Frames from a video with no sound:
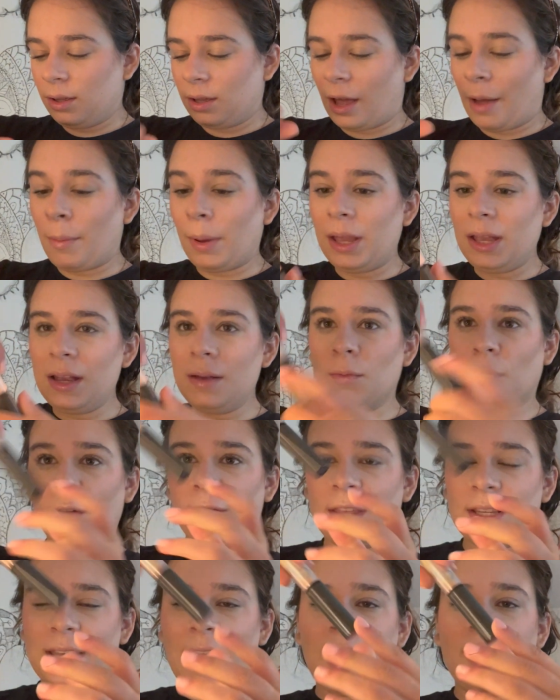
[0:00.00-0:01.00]
I might need more of
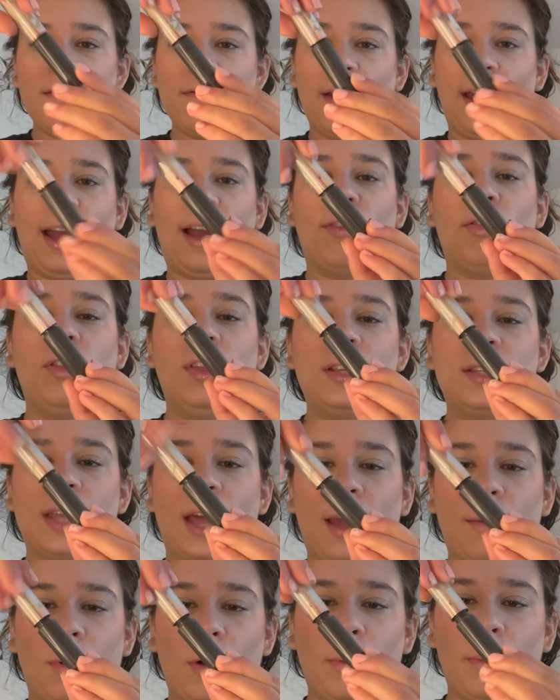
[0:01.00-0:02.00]
this. I have had this
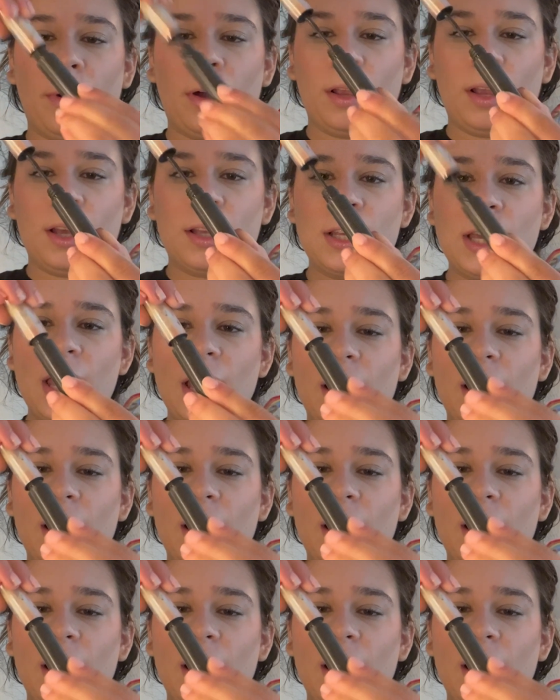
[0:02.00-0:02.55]
eyebrow product.